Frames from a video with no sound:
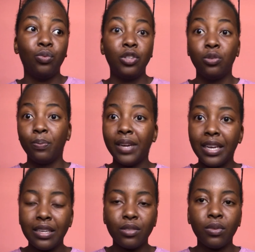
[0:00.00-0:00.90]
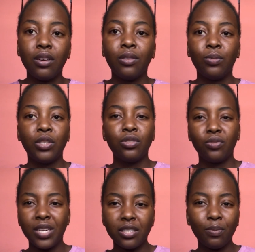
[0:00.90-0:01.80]
want to play as well, you want to
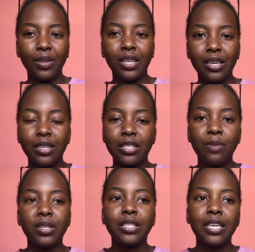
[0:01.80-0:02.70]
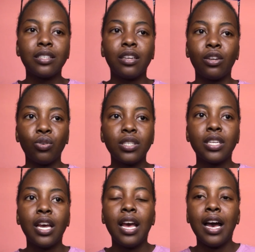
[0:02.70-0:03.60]
rest, but then at the same, it takes a lot
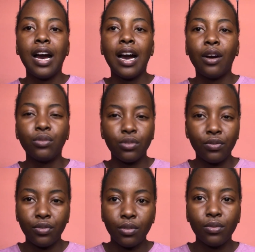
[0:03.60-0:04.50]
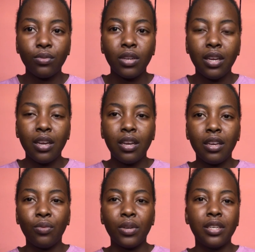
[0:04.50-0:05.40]
out of you
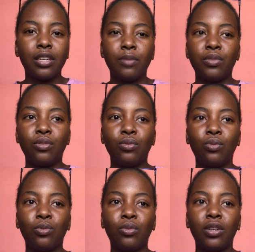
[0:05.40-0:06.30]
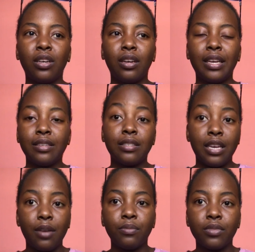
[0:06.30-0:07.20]
when it comes to
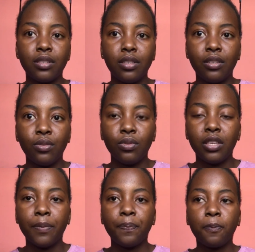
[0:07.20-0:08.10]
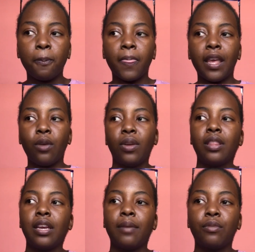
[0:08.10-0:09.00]
exams in uni. And one
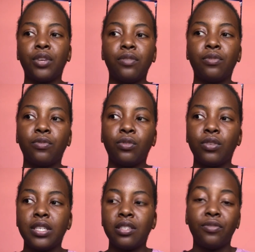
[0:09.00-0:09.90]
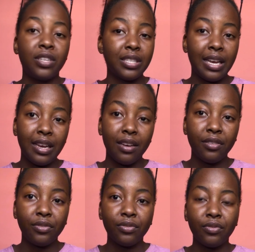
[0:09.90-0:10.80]
thing I'm grateful for is the friends I
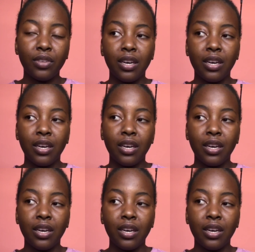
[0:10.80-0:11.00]
have.